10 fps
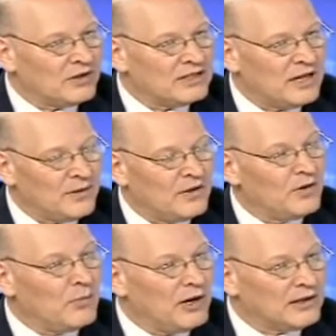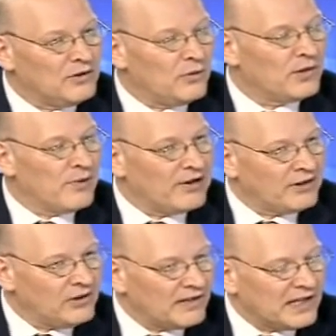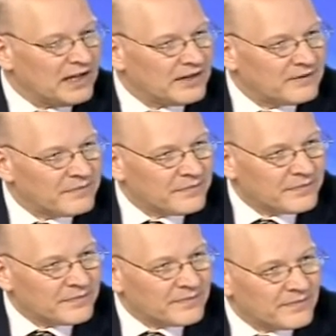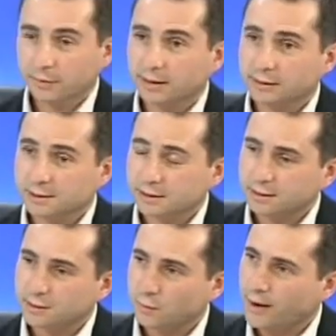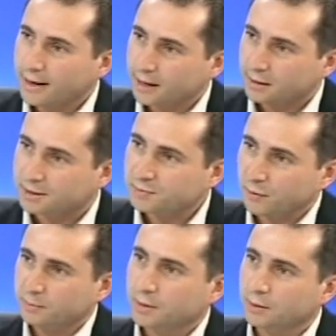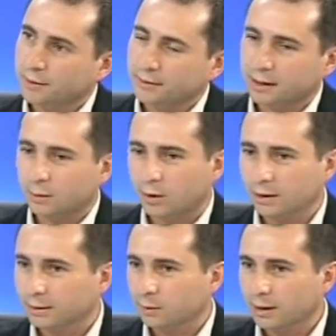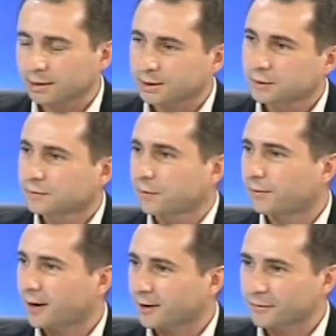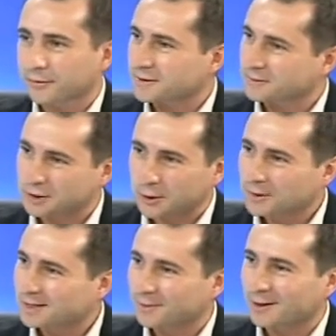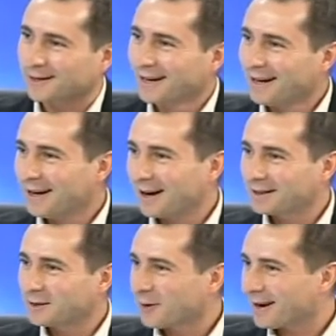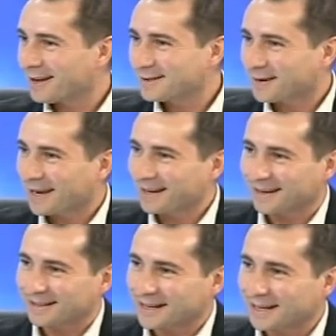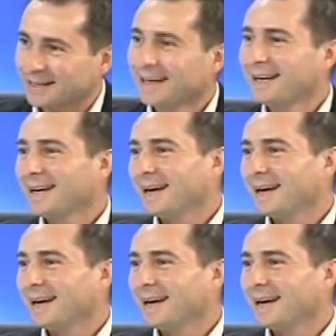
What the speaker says: what the model North American looks like. Yeah, and you're right. This red-headed sperm donor thing, while it's useful fodder for some jokes about ugly redheads who can't get a date,